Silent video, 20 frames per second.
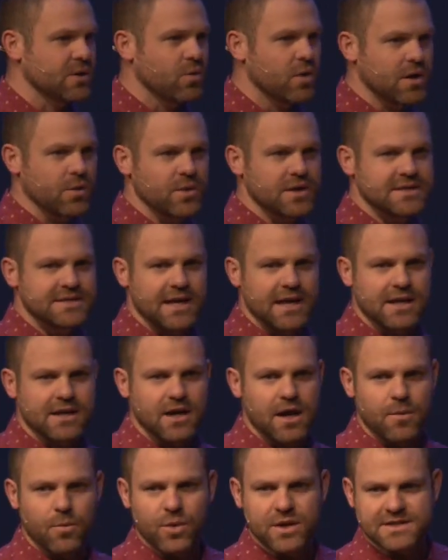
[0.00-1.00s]
What do we take
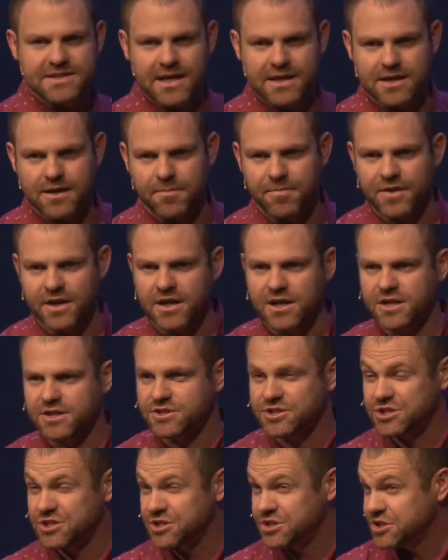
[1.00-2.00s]
up? We take up the
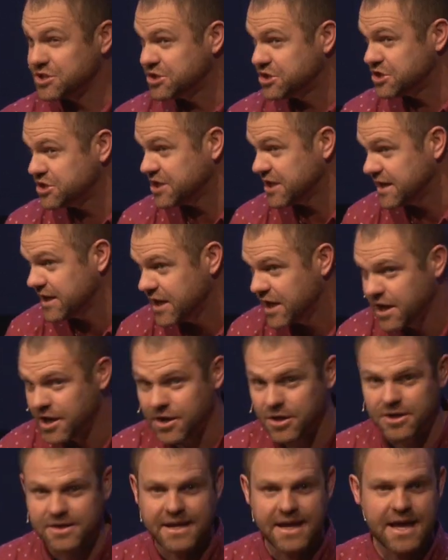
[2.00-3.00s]

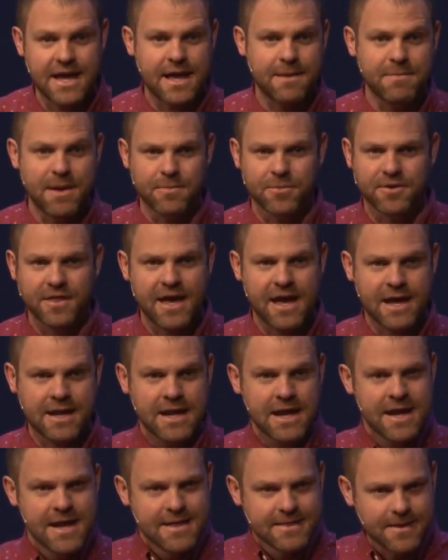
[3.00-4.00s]
shield. Yeah, remember that?
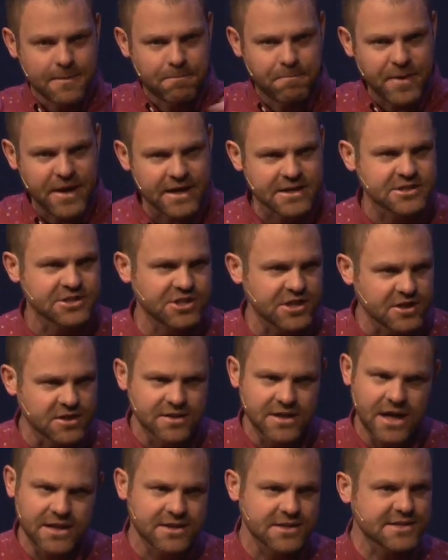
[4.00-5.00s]
The big shield,
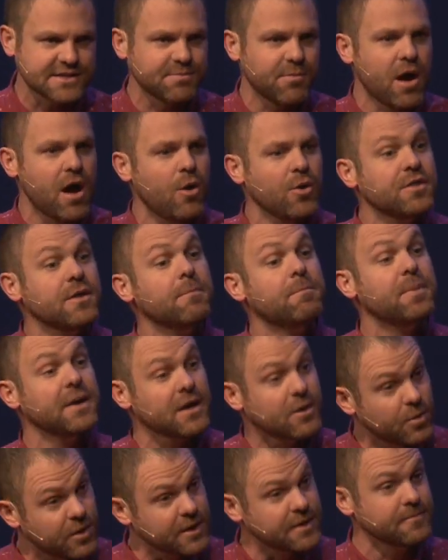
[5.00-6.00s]
not the small one, the
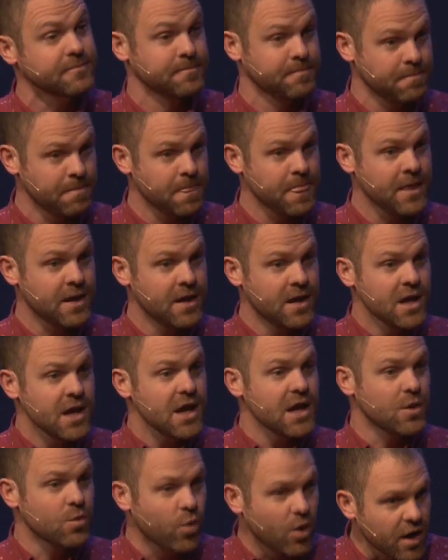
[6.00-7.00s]
big one.
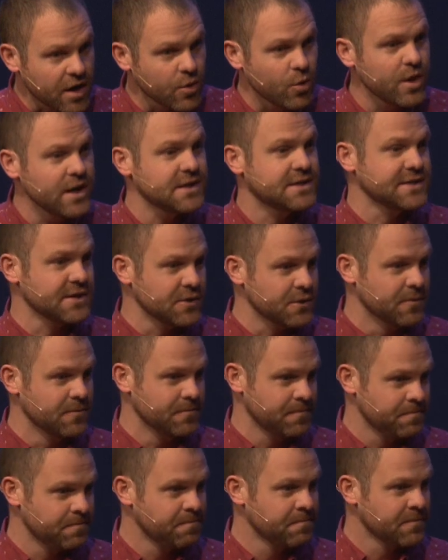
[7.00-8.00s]
And what do we do?
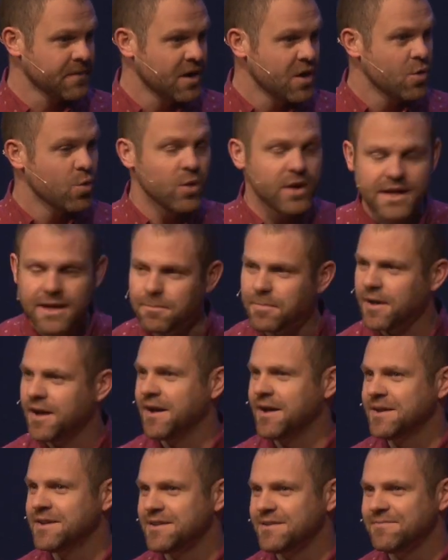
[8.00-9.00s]
We get
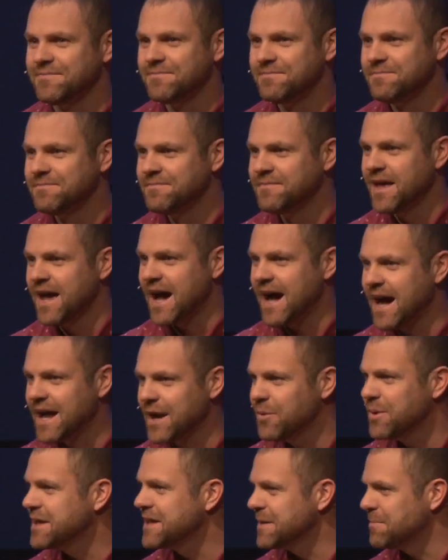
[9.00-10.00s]
behind it. How
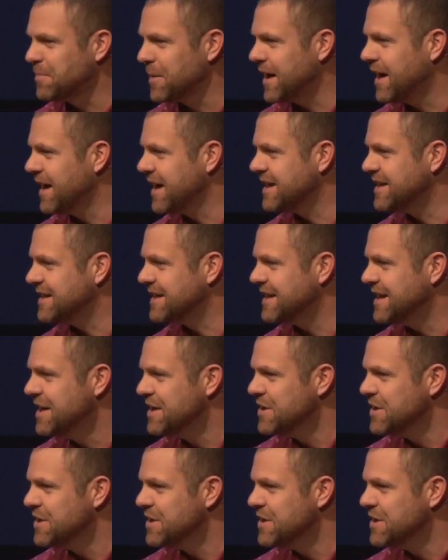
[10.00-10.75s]
do we get behind it?